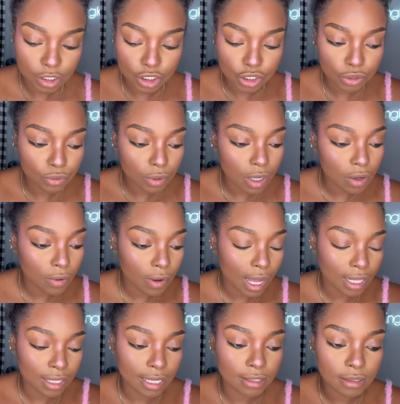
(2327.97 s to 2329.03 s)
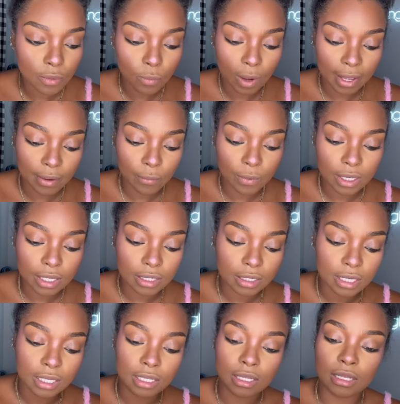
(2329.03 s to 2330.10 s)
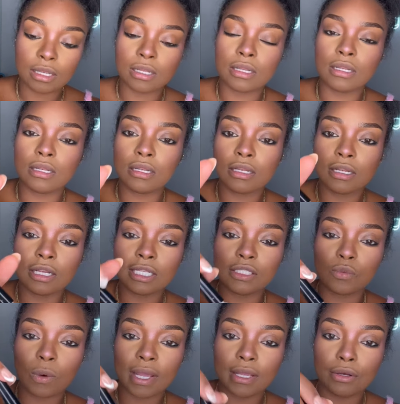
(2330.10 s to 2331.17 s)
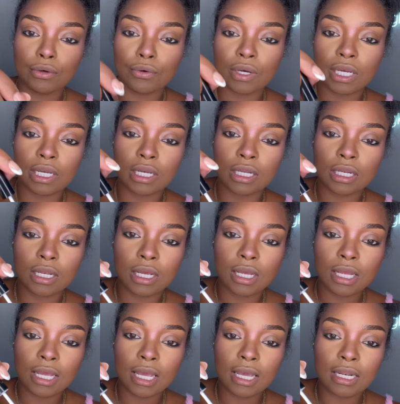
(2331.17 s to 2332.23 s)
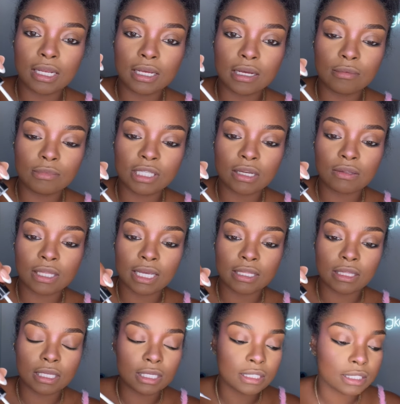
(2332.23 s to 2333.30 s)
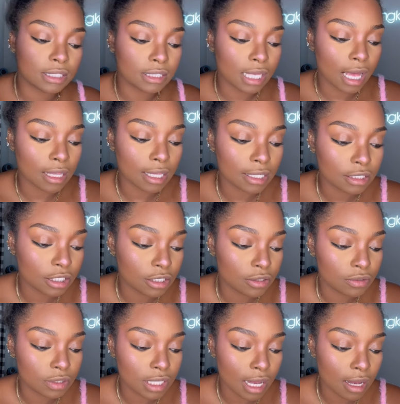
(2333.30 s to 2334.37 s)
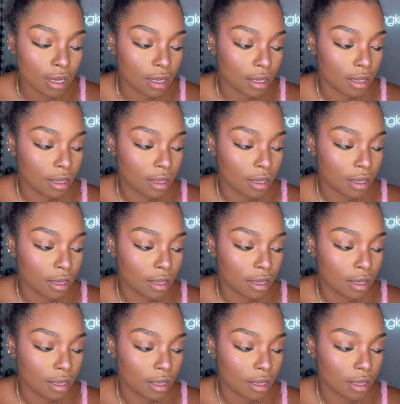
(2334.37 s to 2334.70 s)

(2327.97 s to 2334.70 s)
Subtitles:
Duo, I like the white one, and it's white and green and it comes out like this. I like to use that.